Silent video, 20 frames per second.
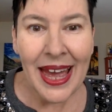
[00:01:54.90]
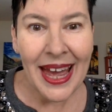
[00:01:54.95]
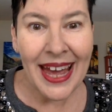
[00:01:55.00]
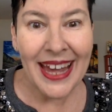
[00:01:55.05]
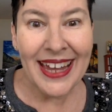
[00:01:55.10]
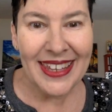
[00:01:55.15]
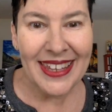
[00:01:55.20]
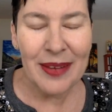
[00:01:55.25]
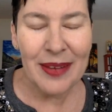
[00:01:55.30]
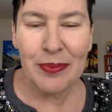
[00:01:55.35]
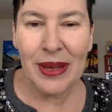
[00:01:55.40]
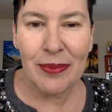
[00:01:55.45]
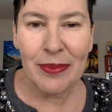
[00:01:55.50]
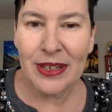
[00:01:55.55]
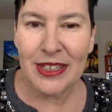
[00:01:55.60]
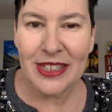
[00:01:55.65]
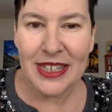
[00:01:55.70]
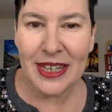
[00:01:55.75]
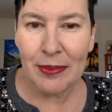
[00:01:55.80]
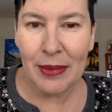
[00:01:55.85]
I think maybe
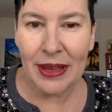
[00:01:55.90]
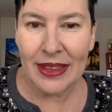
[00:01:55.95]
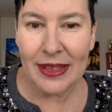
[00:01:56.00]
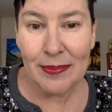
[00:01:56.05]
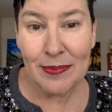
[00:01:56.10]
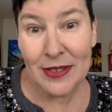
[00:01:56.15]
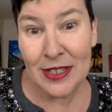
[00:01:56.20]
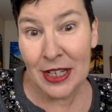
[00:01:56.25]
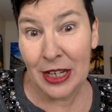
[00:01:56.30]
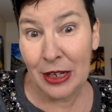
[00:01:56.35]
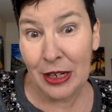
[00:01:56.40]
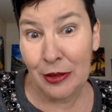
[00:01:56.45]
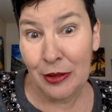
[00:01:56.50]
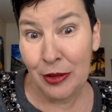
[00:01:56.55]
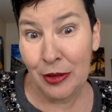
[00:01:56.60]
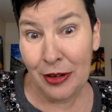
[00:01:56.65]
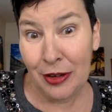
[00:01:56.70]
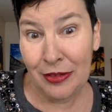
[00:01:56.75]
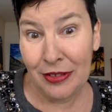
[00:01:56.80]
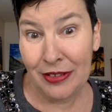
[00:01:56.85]
it's like my lipstick. Who
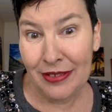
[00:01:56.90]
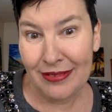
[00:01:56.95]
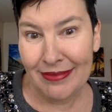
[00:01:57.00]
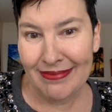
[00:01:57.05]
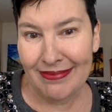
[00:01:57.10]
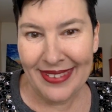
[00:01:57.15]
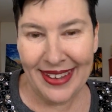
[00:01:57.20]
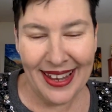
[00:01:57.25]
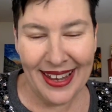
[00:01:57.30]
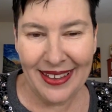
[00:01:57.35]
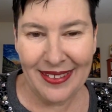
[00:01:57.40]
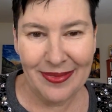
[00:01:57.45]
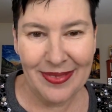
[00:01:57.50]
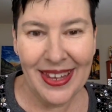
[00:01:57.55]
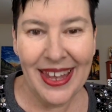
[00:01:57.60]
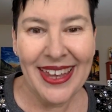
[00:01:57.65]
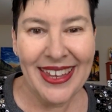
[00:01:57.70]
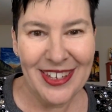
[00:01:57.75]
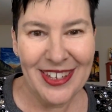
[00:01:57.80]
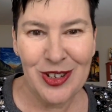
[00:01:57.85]
knows? Yeah,
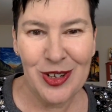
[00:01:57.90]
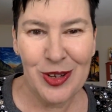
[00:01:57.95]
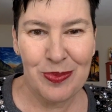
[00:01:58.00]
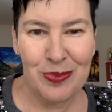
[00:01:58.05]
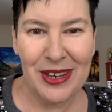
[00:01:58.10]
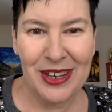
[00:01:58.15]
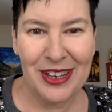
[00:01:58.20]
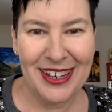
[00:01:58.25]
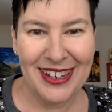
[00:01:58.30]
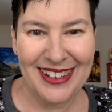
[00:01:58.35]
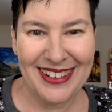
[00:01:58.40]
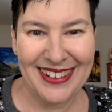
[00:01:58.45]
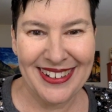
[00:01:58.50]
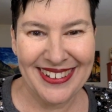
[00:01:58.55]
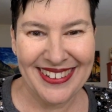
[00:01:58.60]
should be good.